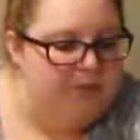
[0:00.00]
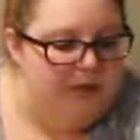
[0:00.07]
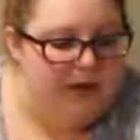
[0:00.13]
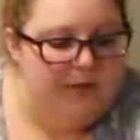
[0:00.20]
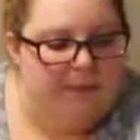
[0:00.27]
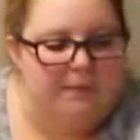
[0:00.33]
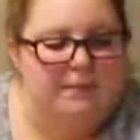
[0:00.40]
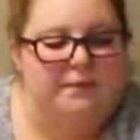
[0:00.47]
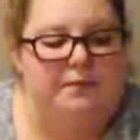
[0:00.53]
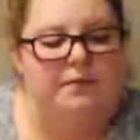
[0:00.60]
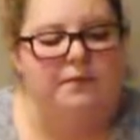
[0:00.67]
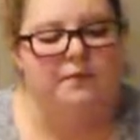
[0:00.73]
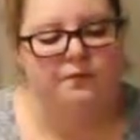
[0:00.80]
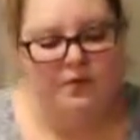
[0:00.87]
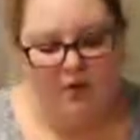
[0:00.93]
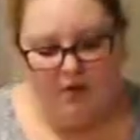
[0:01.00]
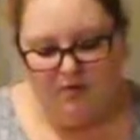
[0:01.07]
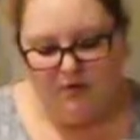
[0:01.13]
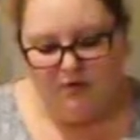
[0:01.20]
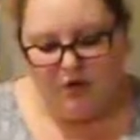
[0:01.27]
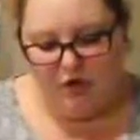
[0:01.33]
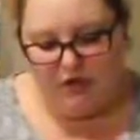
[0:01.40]
prep
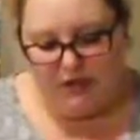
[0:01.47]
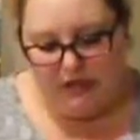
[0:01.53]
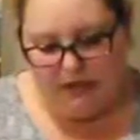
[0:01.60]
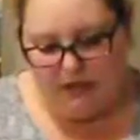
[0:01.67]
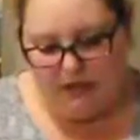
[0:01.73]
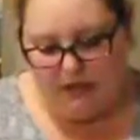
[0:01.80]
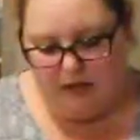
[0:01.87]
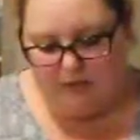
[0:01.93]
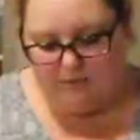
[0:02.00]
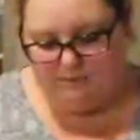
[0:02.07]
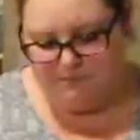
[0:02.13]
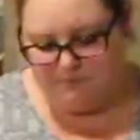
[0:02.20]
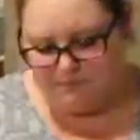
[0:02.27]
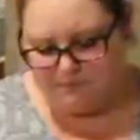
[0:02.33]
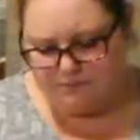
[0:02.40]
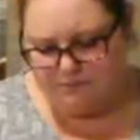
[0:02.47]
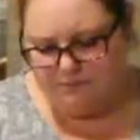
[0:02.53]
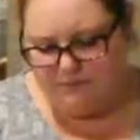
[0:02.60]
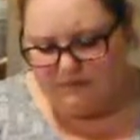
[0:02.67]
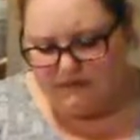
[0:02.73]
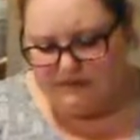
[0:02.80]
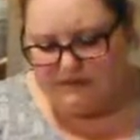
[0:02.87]
for cooking and
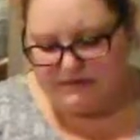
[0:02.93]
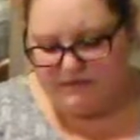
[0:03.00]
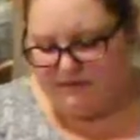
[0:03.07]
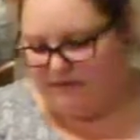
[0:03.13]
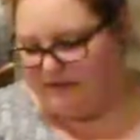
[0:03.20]
stuff